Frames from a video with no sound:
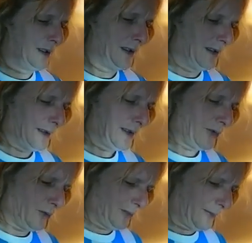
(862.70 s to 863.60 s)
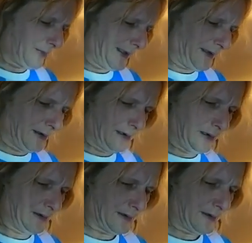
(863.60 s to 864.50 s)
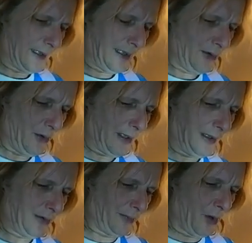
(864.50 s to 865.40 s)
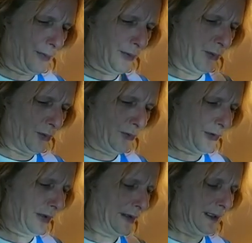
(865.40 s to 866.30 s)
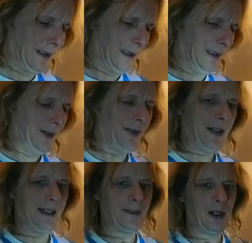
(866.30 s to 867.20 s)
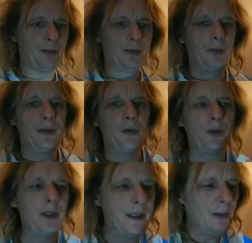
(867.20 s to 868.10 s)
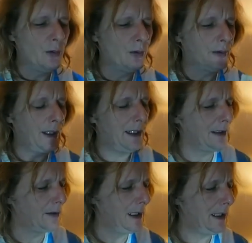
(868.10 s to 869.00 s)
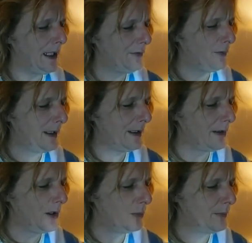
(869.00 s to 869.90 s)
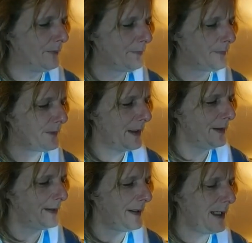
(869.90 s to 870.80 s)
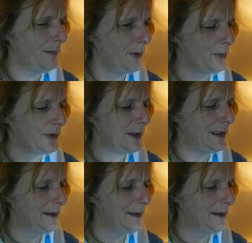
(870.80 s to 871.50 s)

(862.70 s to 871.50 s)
I'll open them later. Again, who cares? Mob Rules, second album with Ronnie Dio, great heavy metal album. At the time it was seen as